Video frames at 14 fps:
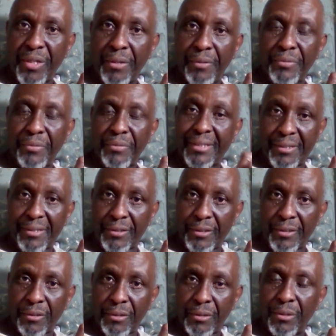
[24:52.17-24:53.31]
that it
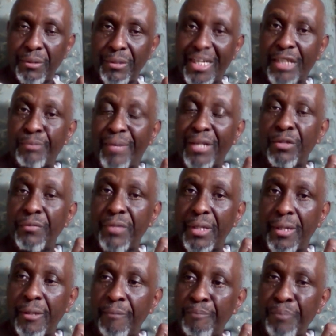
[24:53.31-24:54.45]
exists. That's part of the
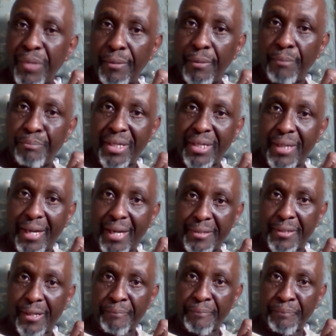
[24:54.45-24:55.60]
big idea.